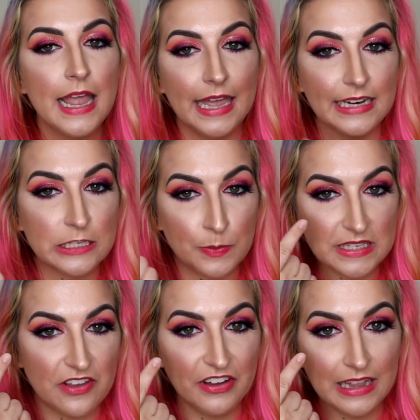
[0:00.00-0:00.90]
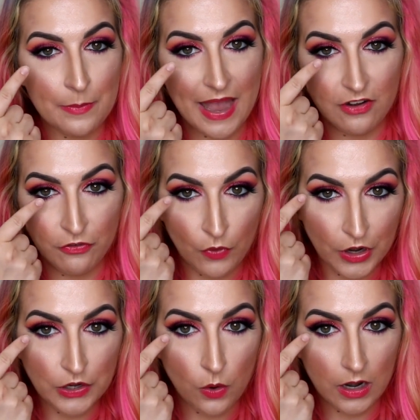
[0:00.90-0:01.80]
It is specifically meant for
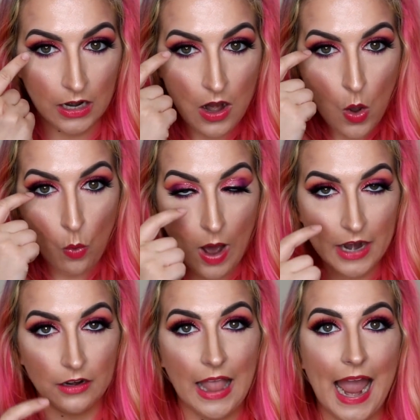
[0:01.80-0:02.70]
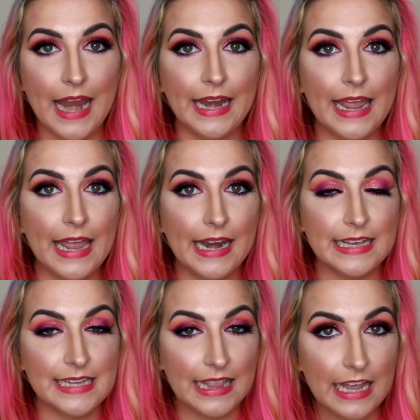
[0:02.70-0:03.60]
your waterline. It
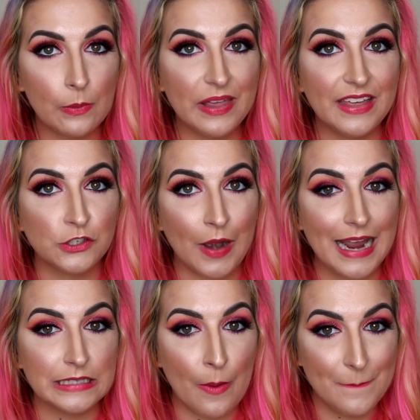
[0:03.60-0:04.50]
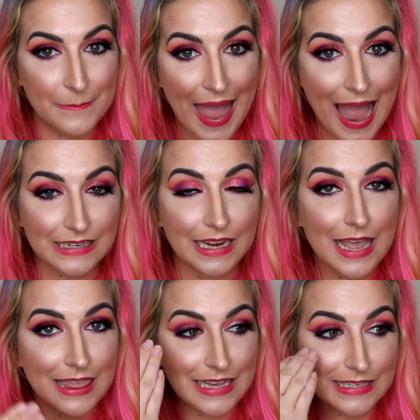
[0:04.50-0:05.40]
is a liquid that dries matte.
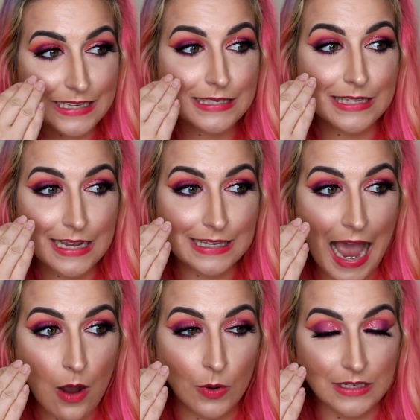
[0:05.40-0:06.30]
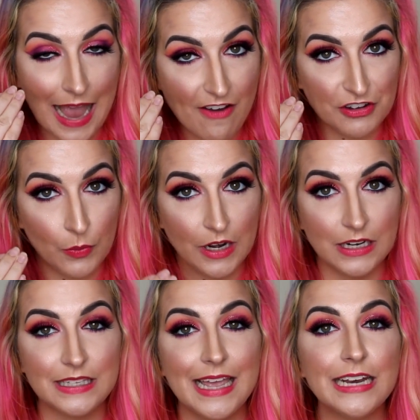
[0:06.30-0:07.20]
This is 6 hours
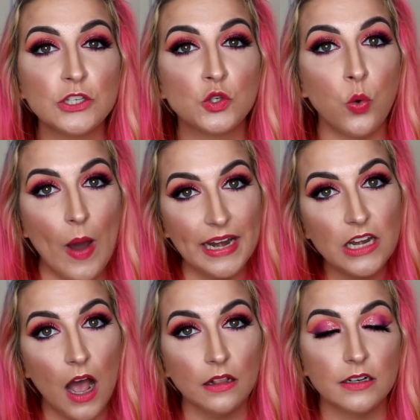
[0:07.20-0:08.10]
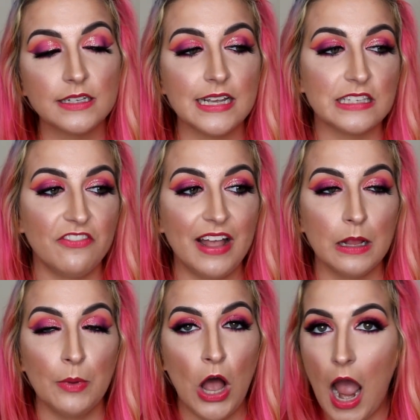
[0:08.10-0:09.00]
afterwards. It is $20. It's
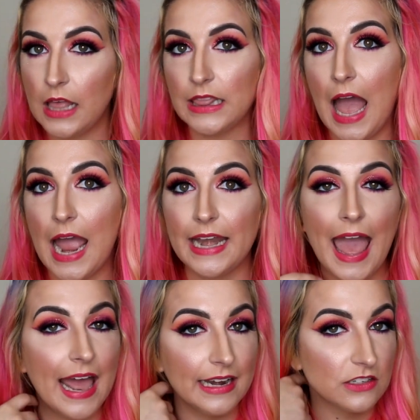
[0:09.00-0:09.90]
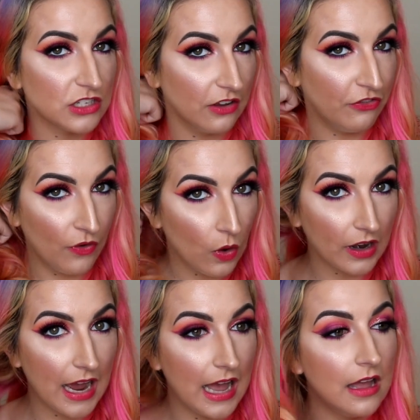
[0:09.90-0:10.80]
available online at
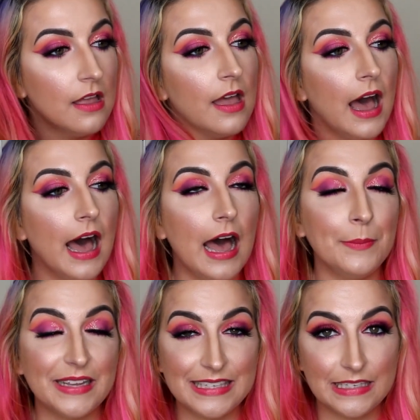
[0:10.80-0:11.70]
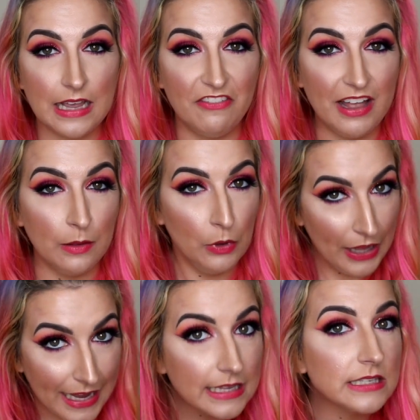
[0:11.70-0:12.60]
Sephora. It's
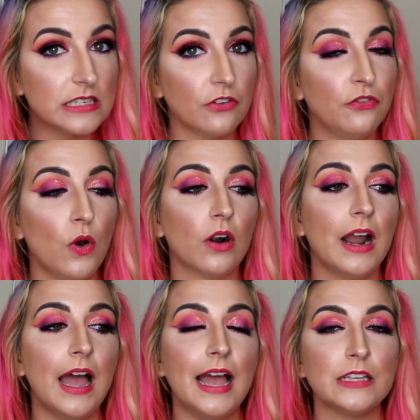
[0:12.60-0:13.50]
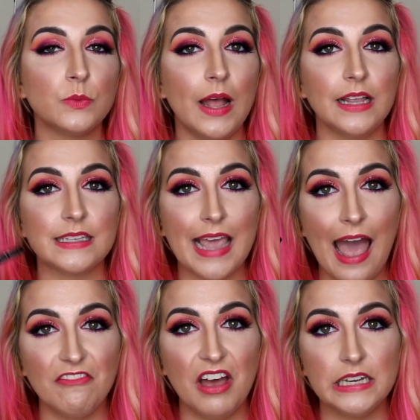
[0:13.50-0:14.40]
available in Sephora as well as
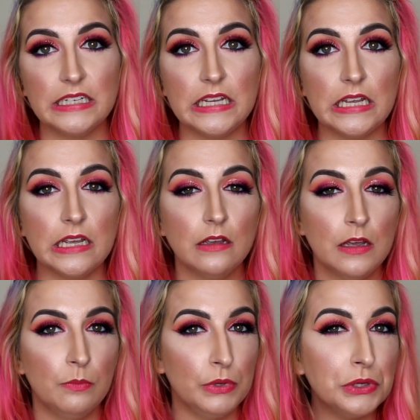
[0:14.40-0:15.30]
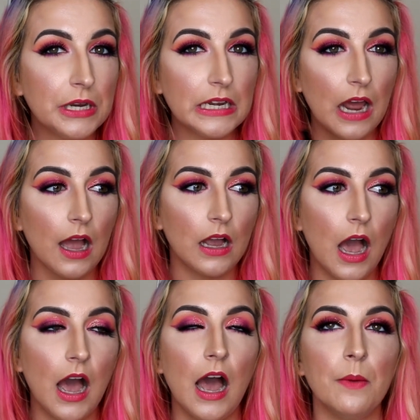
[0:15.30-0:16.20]

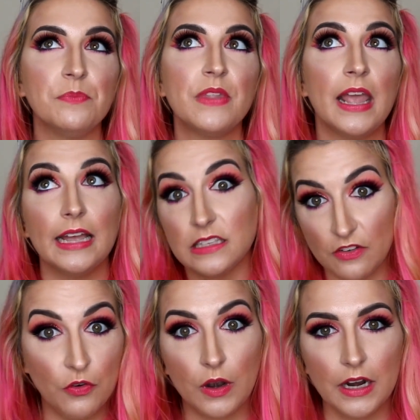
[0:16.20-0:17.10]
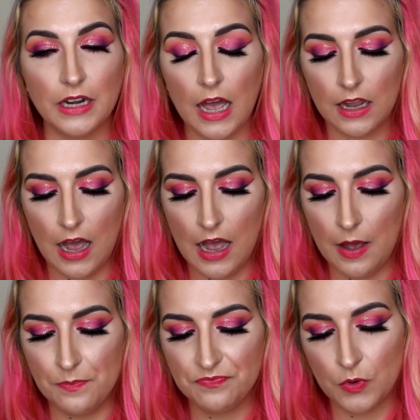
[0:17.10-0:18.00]
KatVonDBeauty.com and
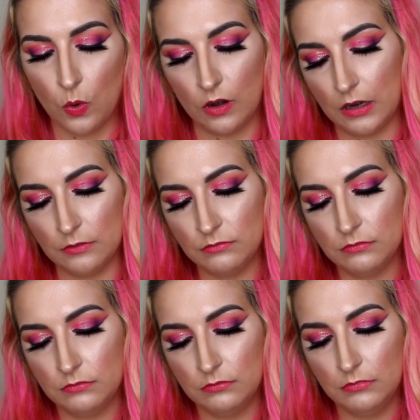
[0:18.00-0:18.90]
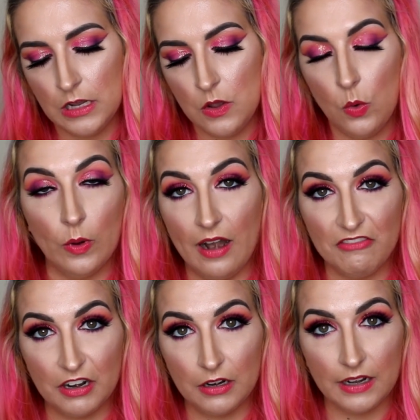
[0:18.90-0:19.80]
Sephora.com or
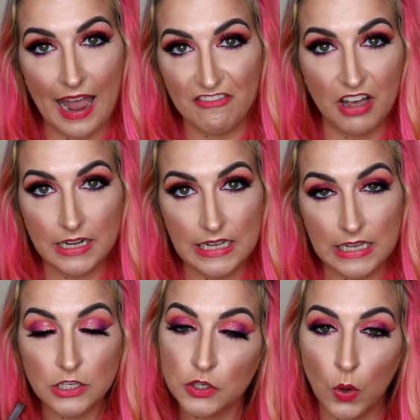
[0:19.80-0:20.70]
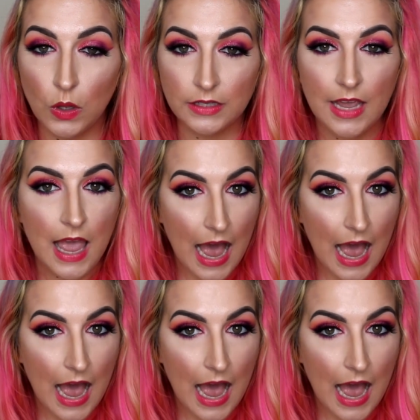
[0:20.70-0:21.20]
wherever Kat Von D is sold.